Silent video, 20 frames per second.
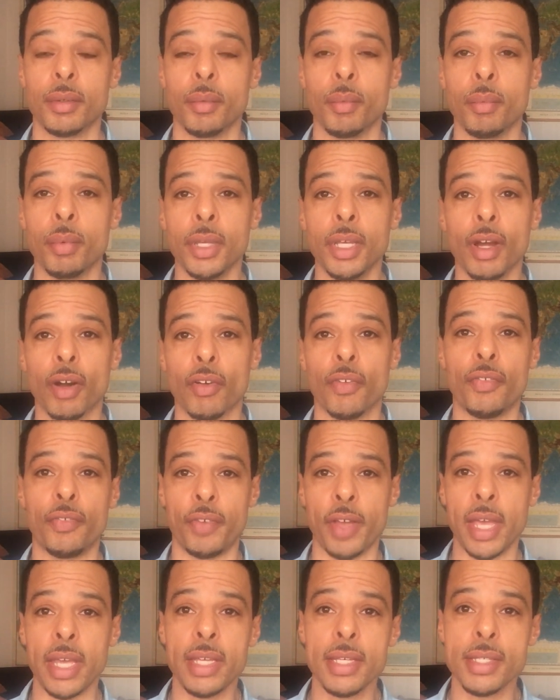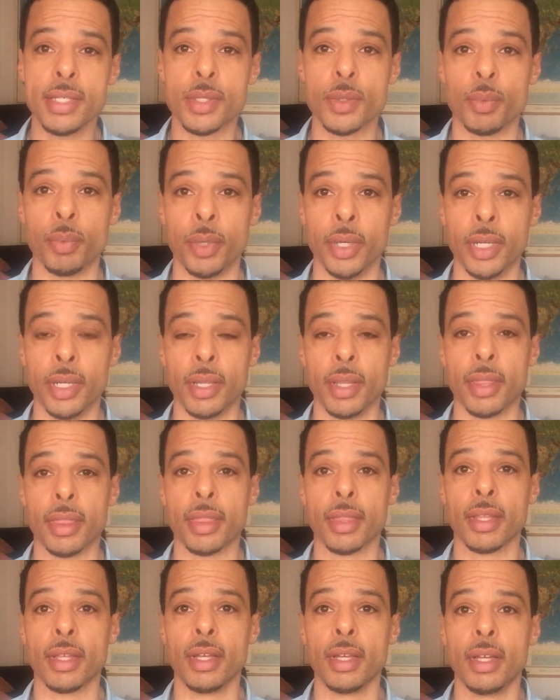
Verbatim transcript: We are faced with